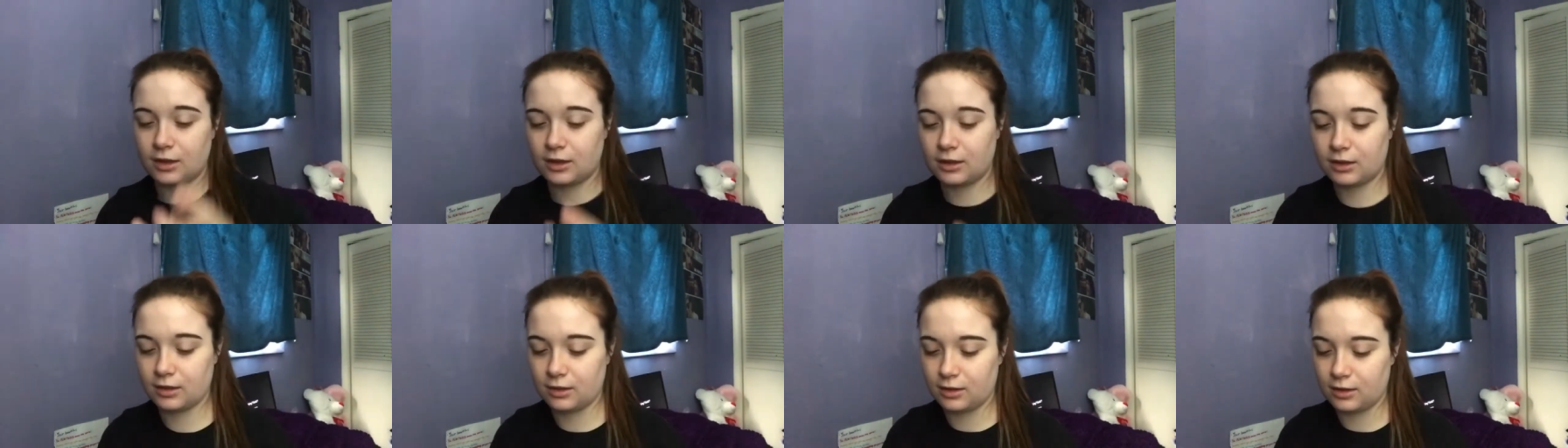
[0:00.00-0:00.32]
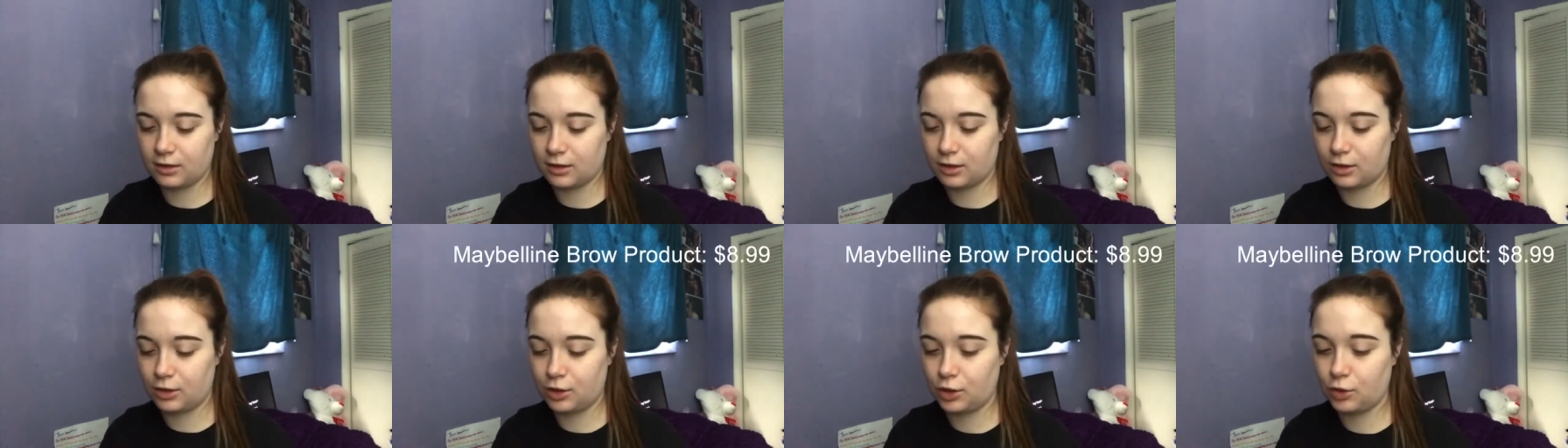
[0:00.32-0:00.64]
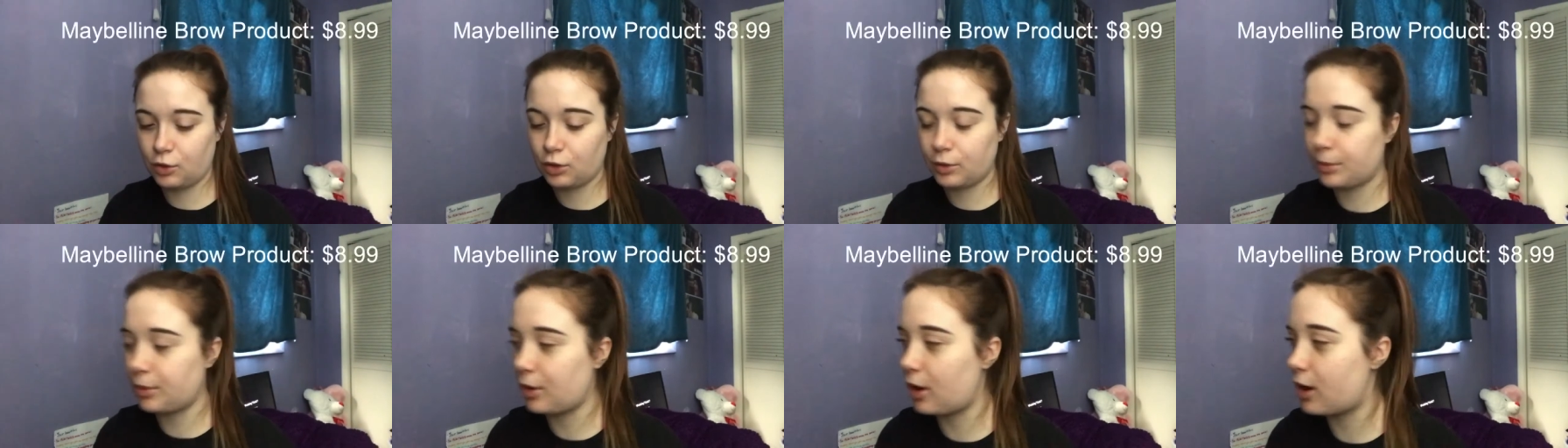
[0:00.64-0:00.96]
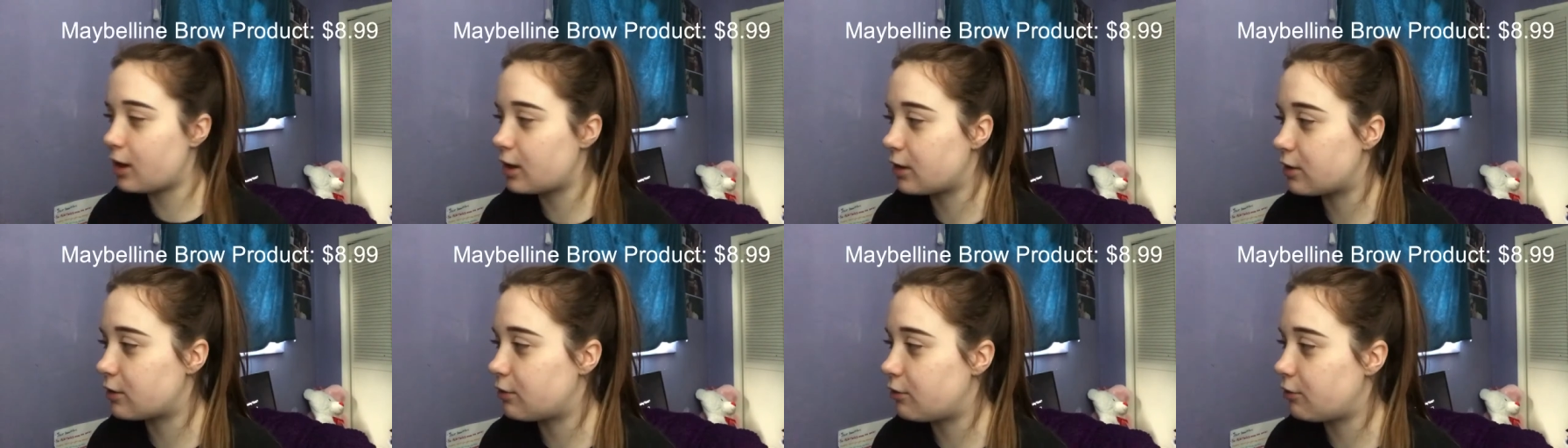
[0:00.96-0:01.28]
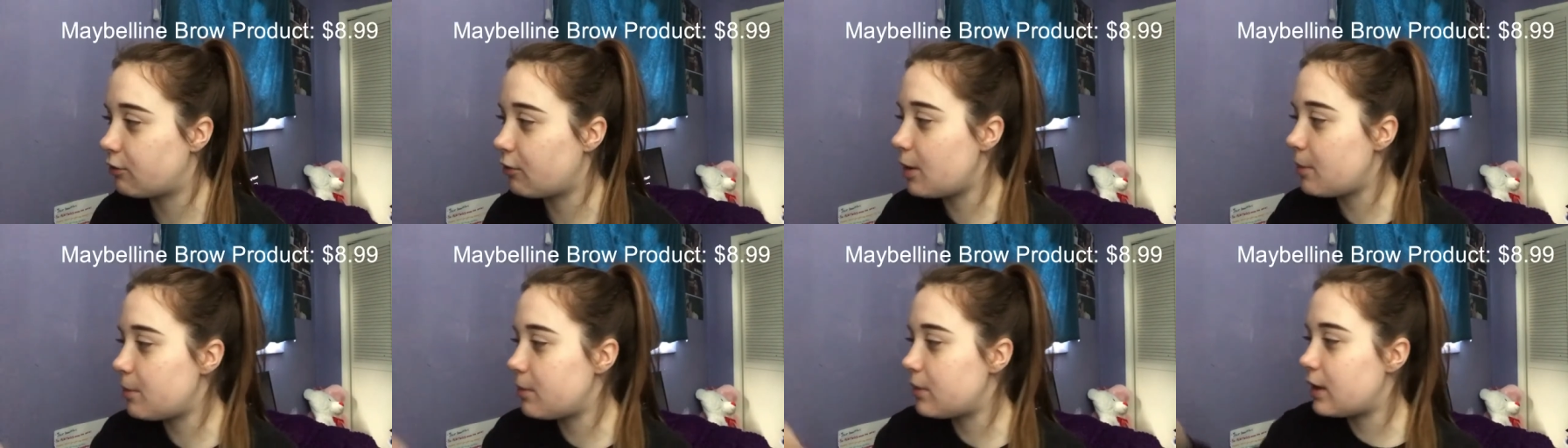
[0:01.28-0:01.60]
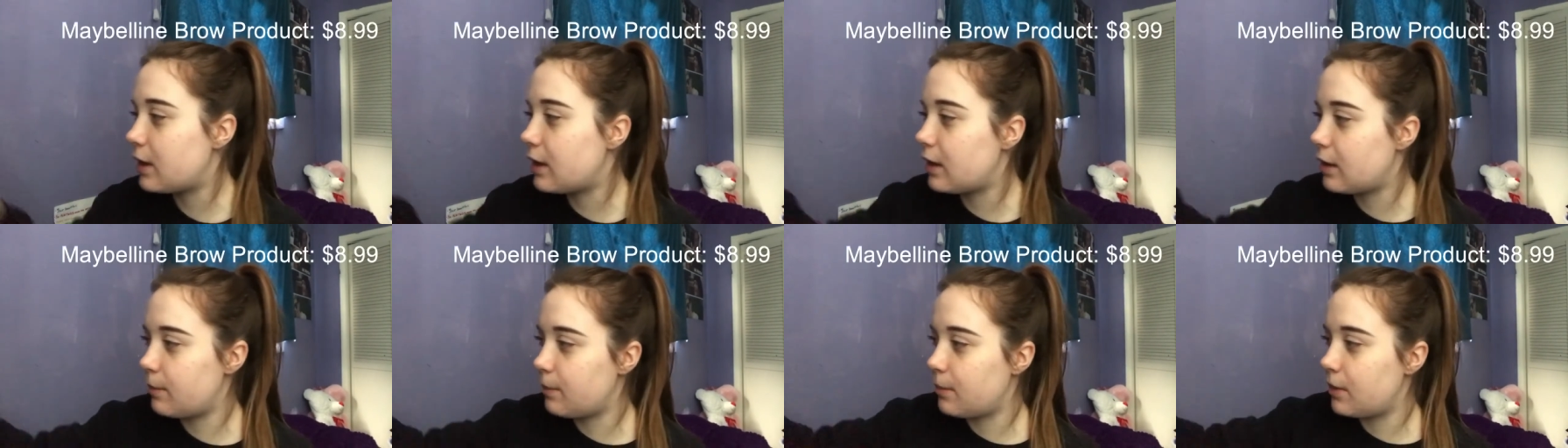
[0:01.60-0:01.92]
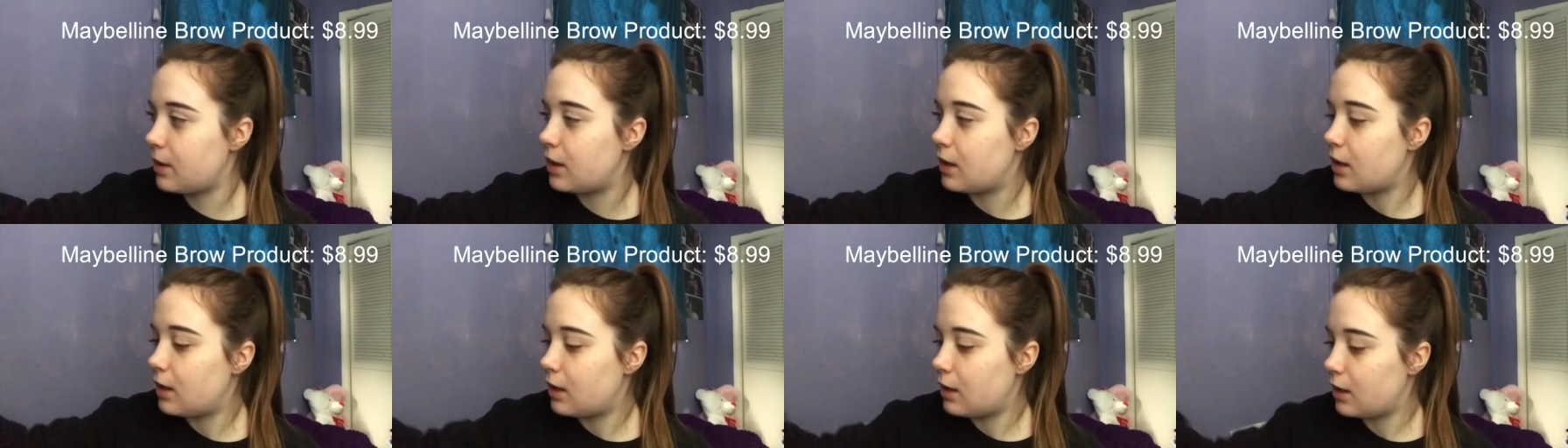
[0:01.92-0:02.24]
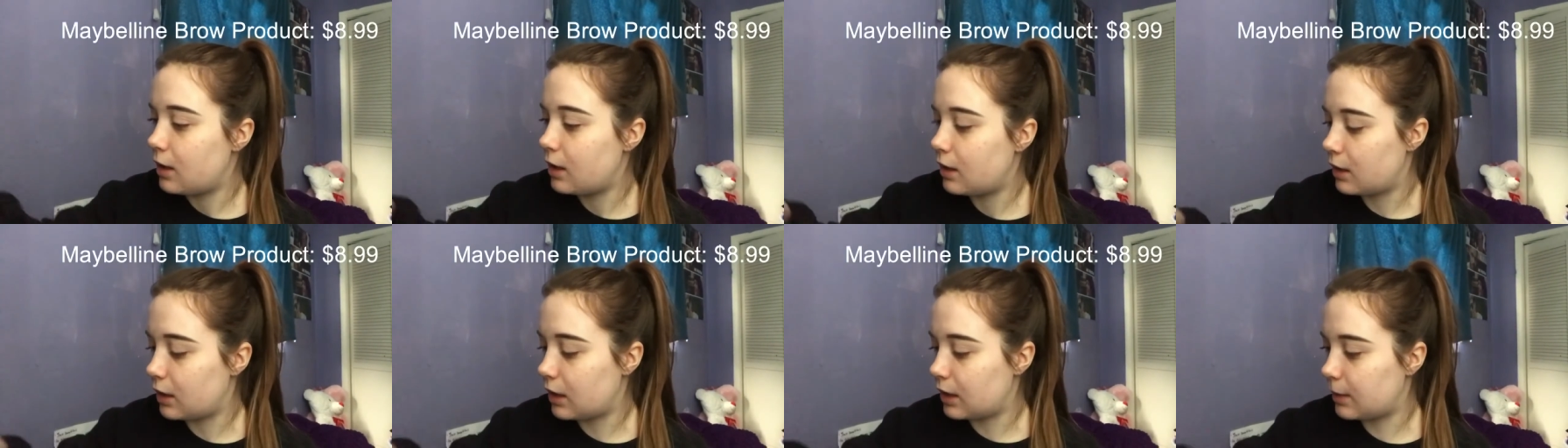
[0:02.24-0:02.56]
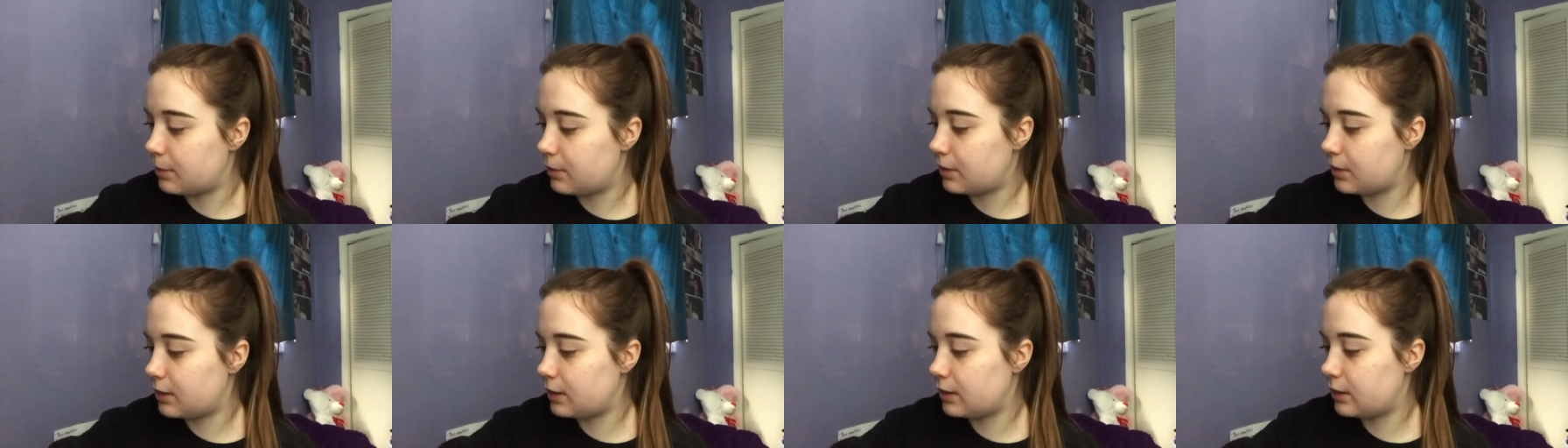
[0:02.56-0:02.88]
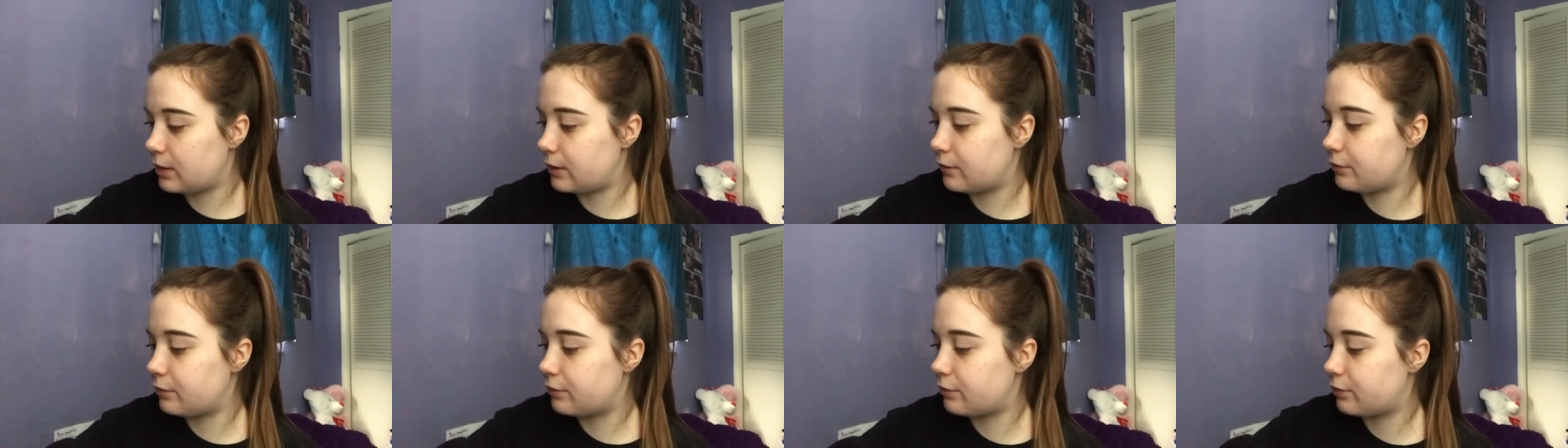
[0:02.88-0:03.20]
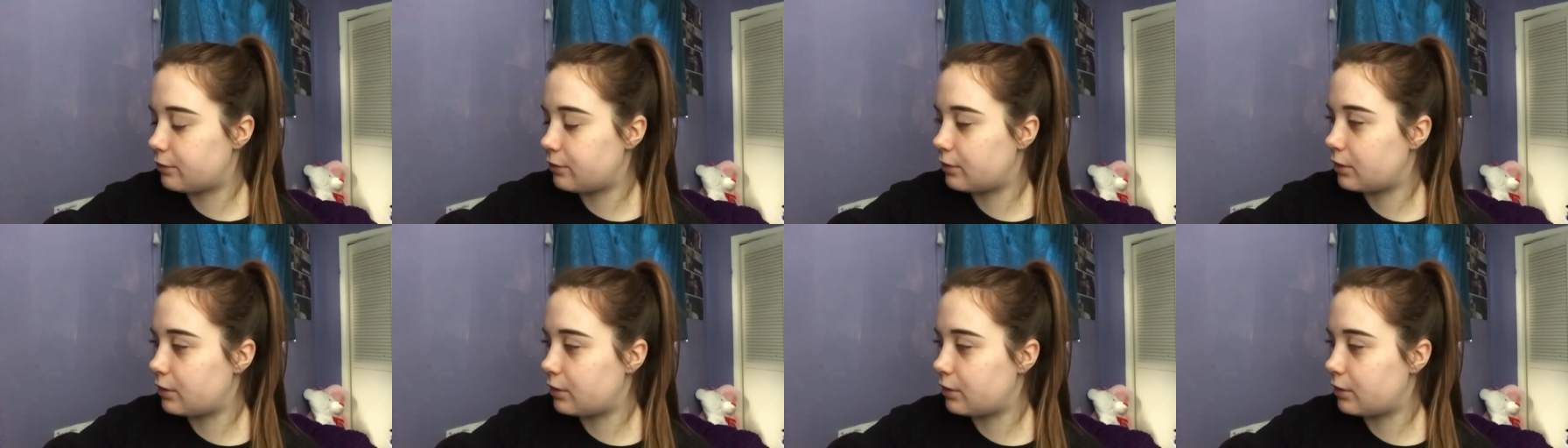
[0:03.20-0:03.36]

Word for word: This is a newer product from them, I believe.